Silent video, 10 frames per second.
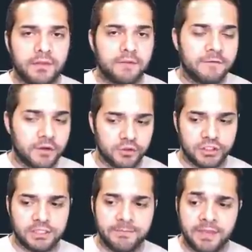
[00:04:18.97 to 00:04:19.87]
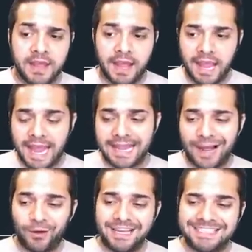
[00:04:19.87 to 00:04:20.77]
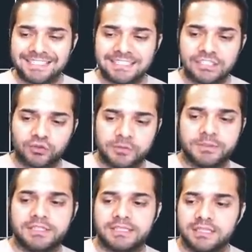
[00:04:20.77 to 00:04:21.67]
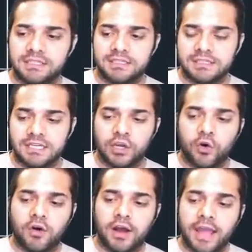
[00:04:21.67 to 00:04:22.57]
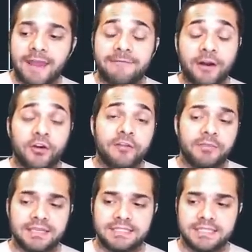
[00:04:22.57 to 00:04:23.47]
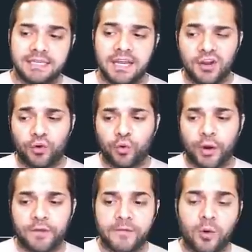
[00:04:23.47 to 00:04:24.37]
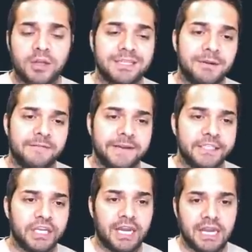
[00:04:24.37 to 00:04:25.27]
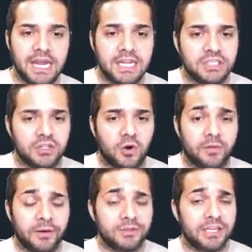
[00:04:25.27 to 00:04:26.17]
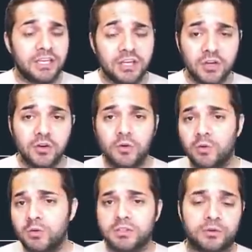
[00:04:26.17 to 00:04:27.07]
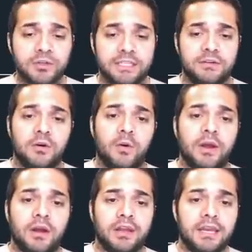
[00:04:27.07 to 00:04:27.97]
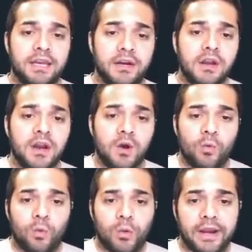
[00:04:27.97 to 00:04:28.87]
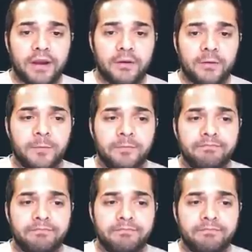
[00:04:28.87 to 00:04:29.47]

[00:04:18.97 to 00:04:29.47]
Fusion. And now his description says he's the CEO and founder of BitSE, creator of Quantum and VeChain. So there was a huge ordeal going on here where